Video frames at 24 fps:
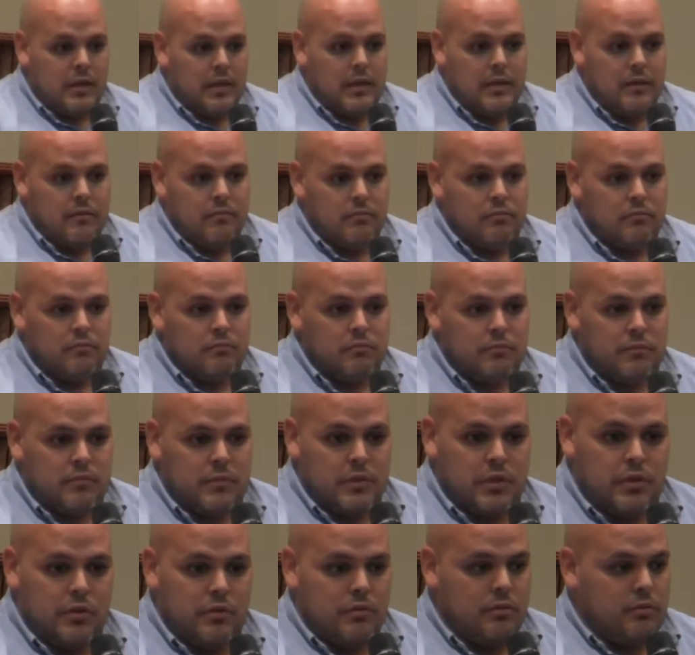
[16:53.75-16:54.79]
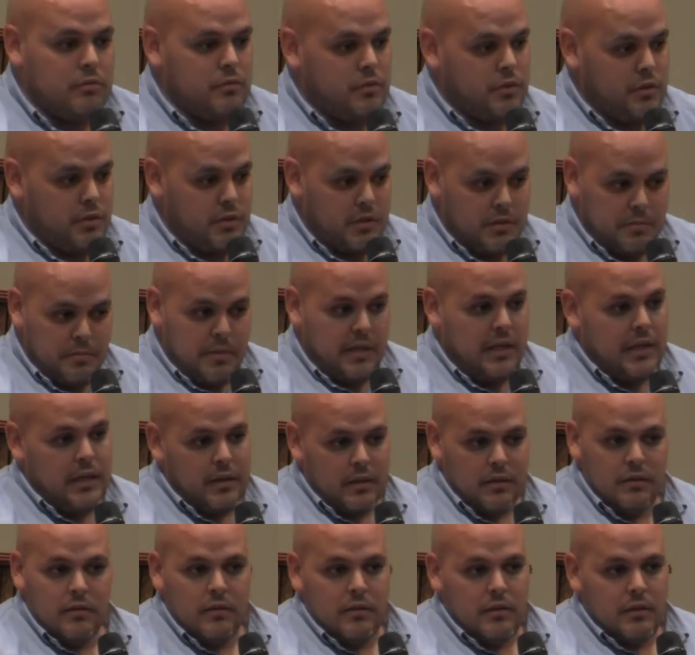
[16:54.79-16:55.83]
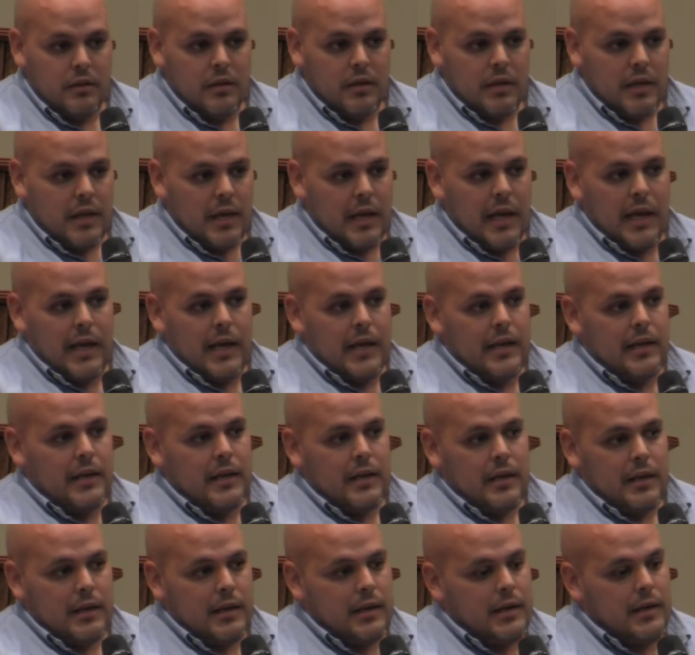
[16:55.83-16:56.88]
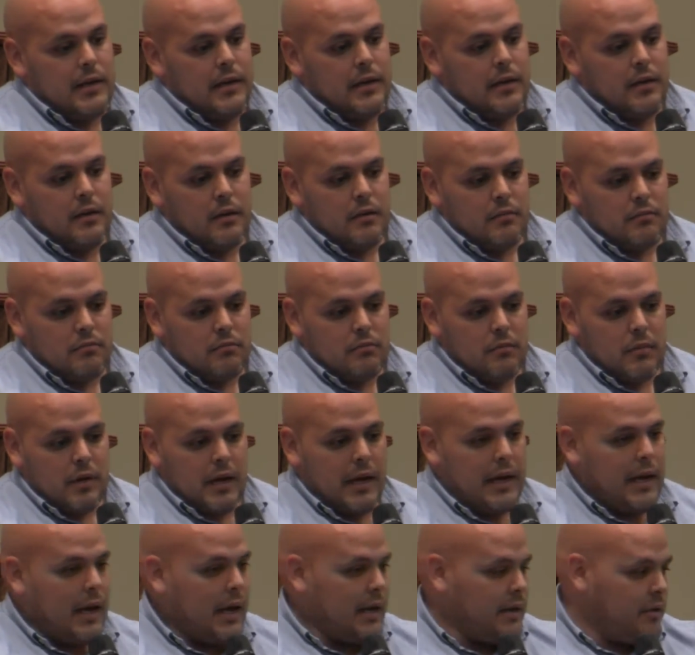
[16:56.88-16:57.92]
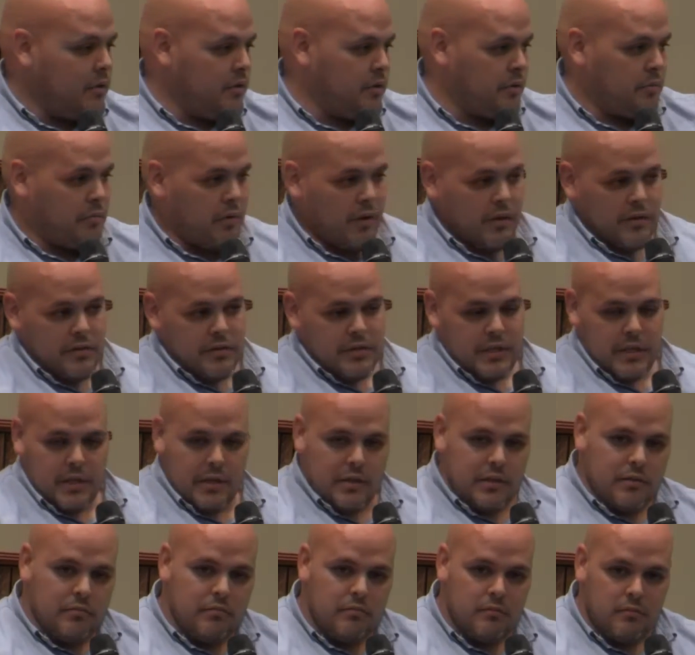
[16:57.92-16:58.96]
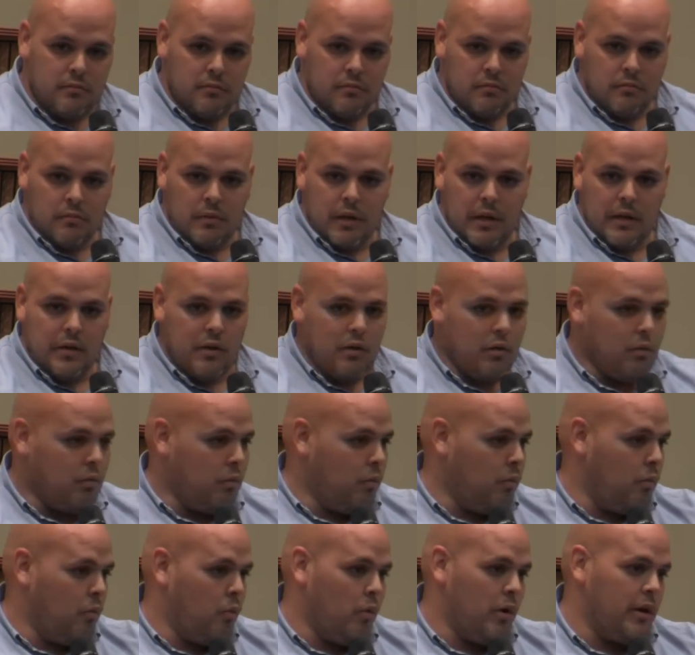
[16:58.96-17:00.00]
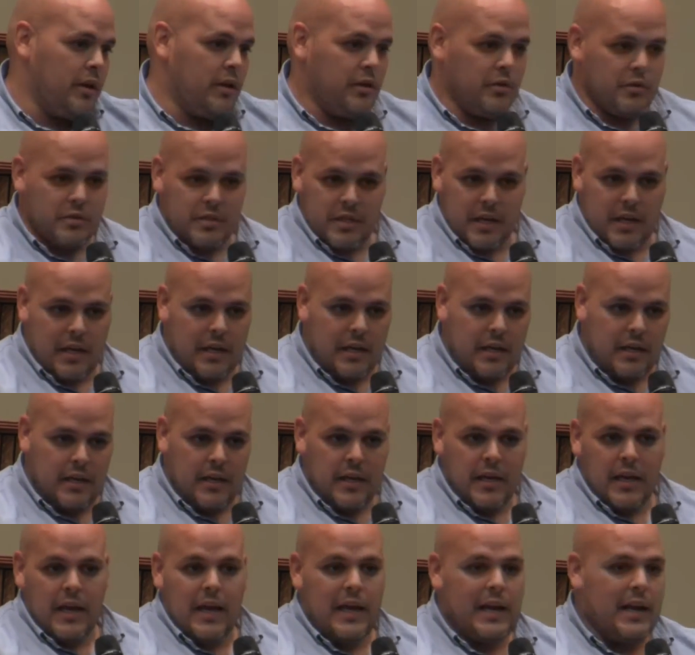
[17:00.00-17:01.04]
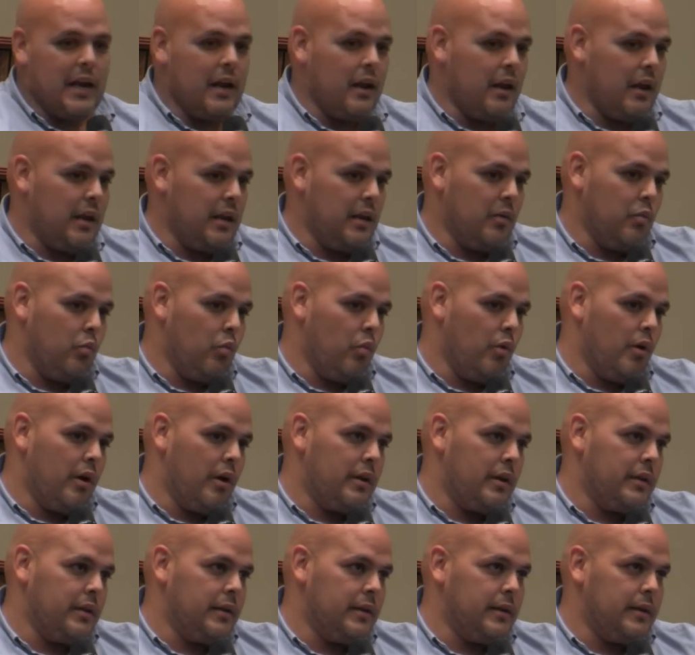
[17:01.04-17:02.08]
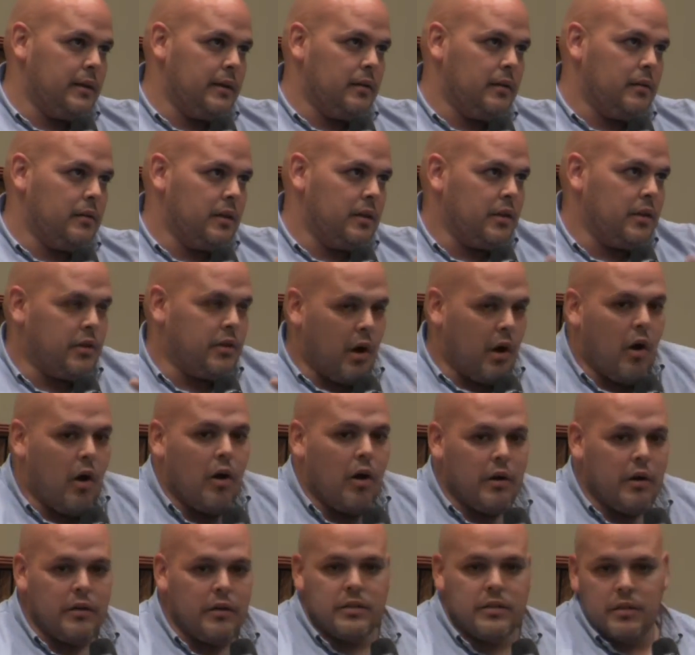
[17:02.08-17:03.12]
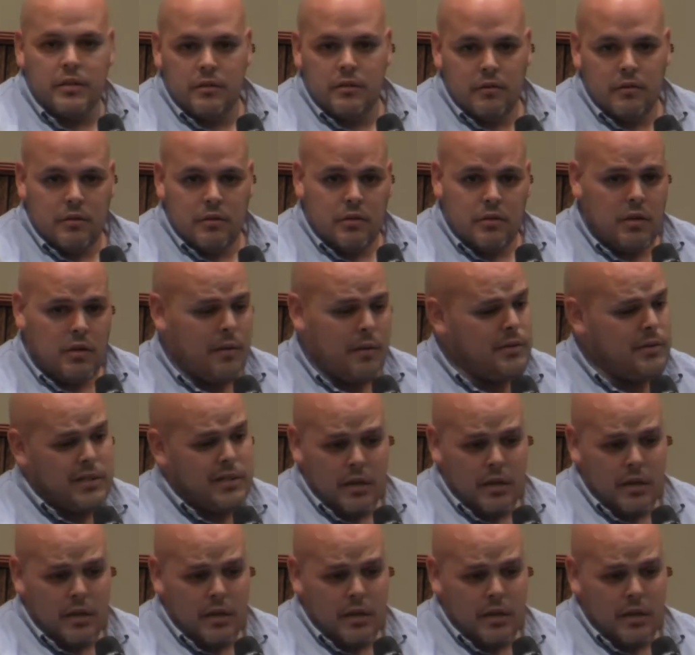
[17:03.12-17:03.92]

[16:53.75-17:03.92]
um, to to speak, and uh, I, I know the brothers here. I know what you say and and what uh, the, the heart. So I would